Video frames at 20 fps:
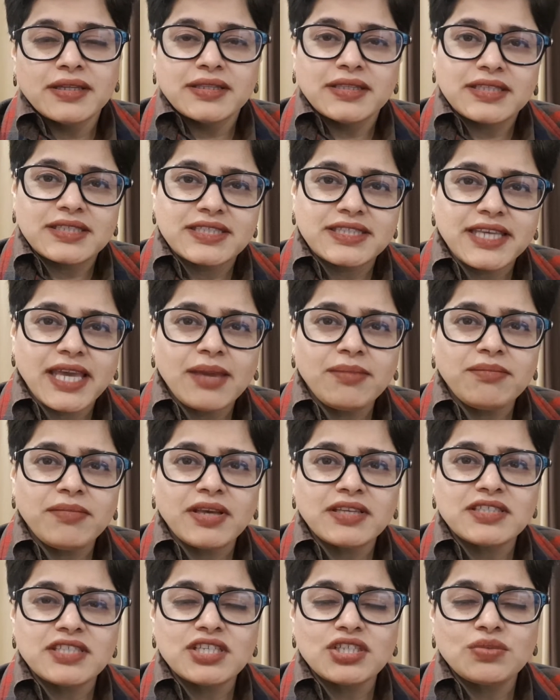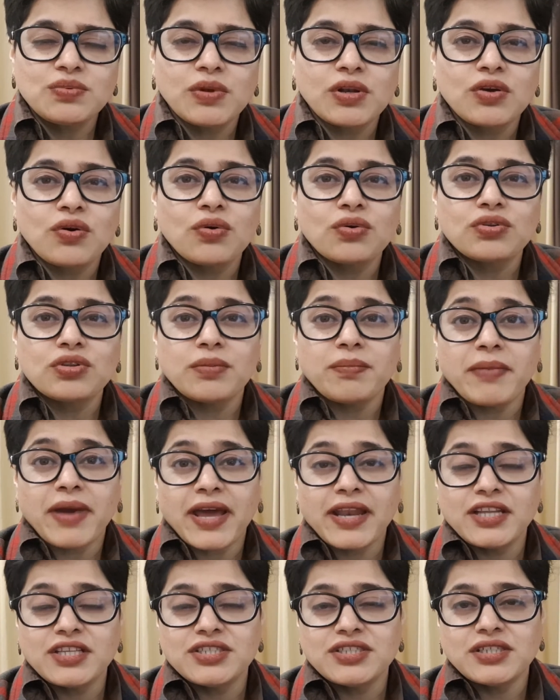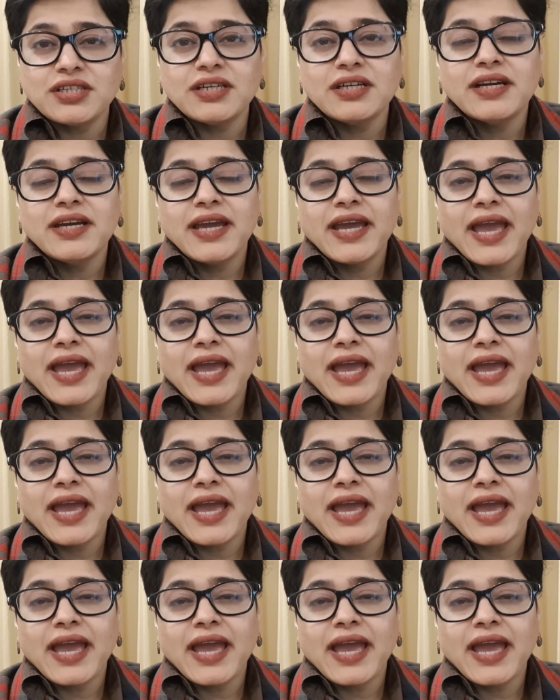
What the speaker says: The same message will go to the manager,